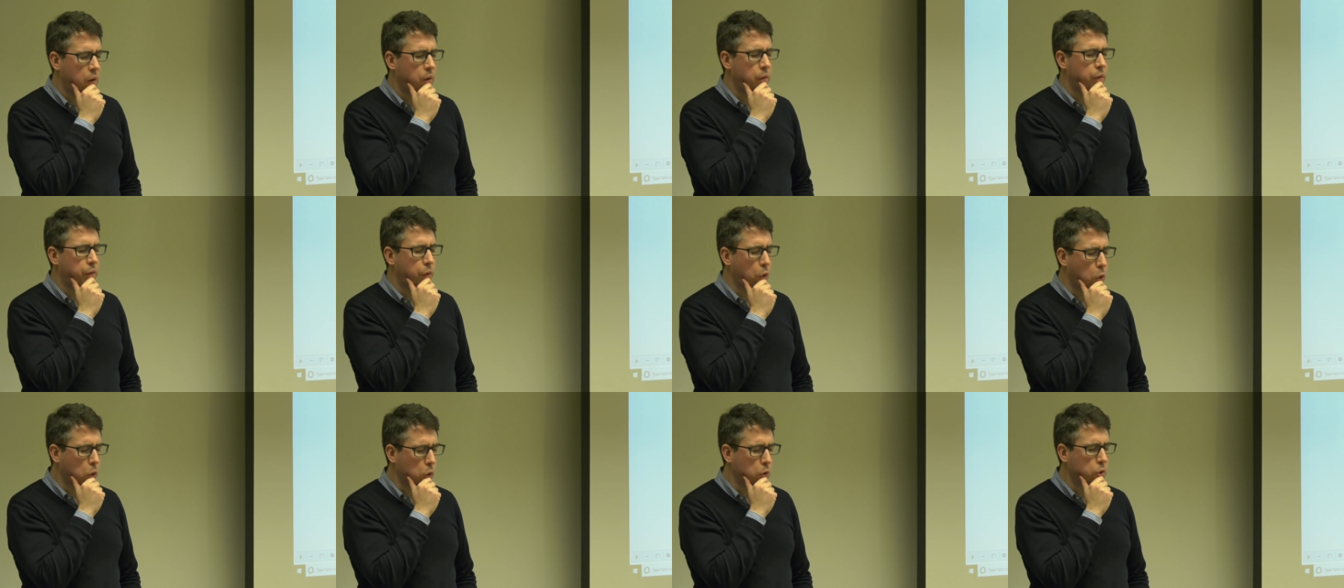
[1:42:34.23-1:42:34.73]

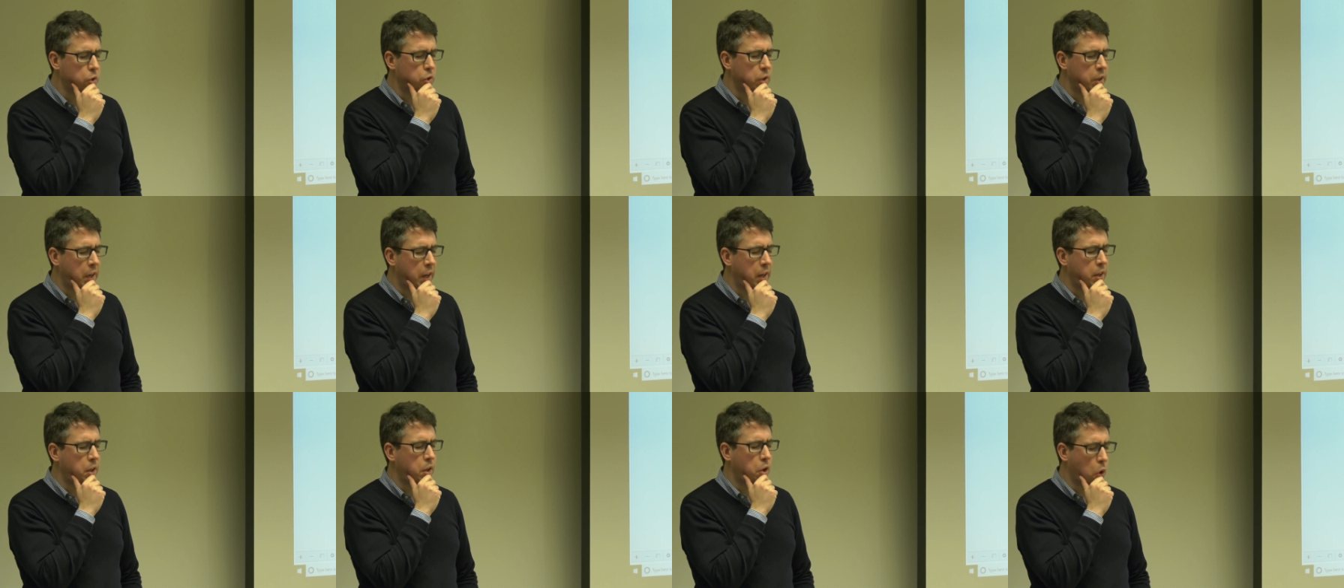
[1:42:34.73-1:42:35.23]

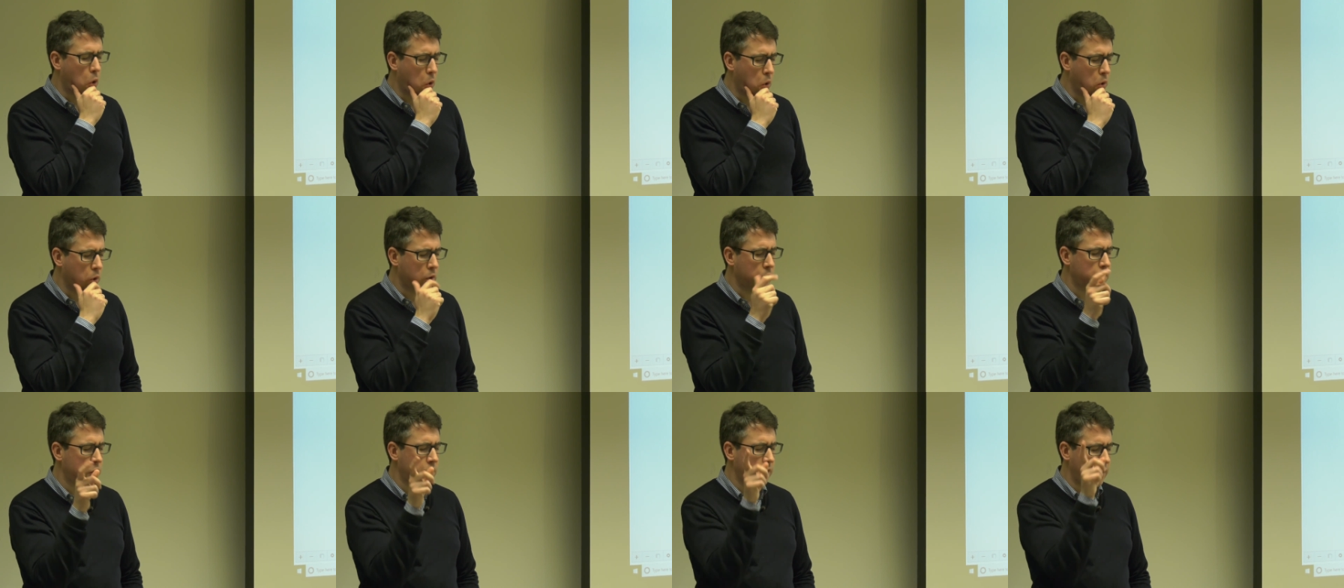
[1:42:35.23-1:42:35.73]
480
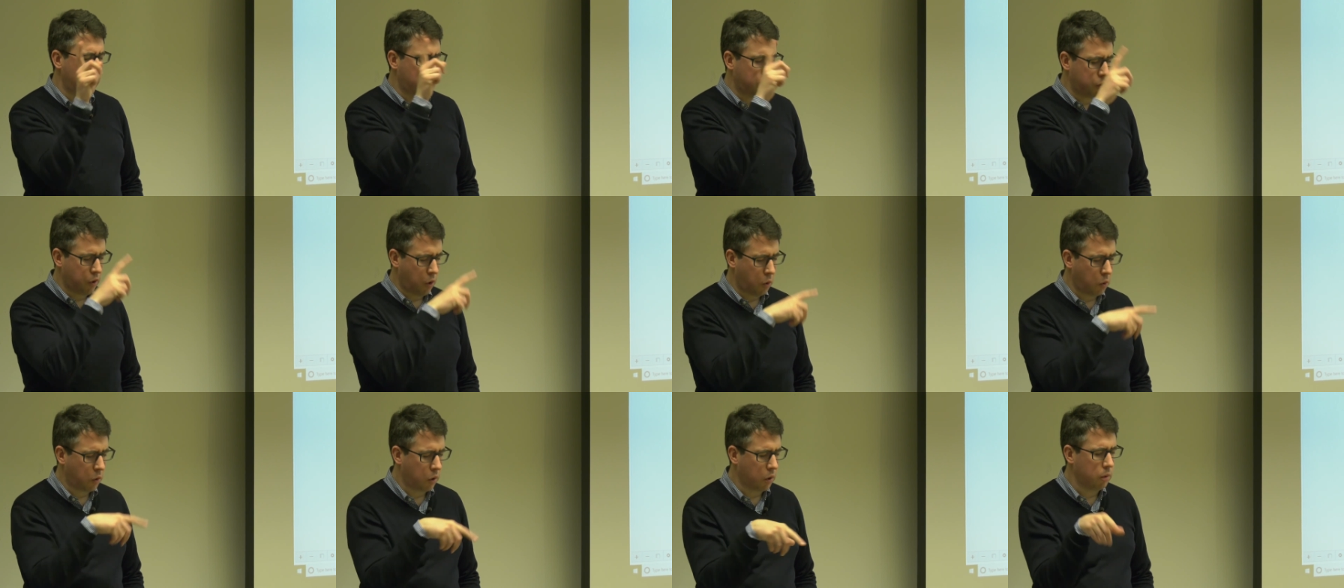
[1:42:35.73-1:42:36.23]
cores in
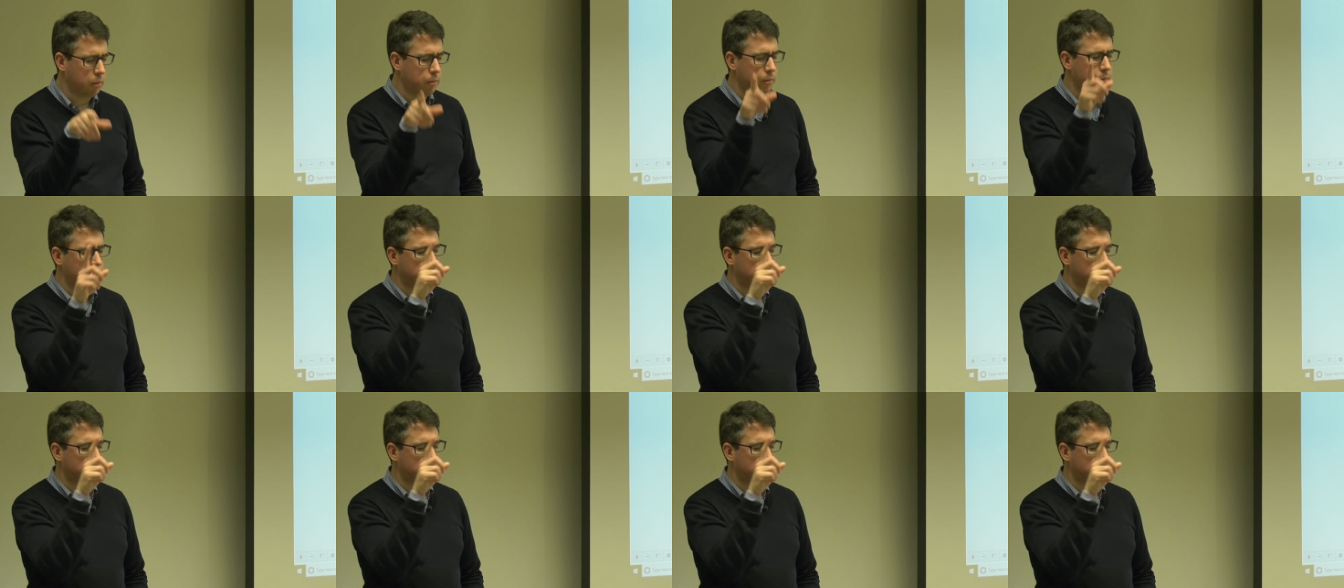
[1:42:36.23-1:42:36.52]
total,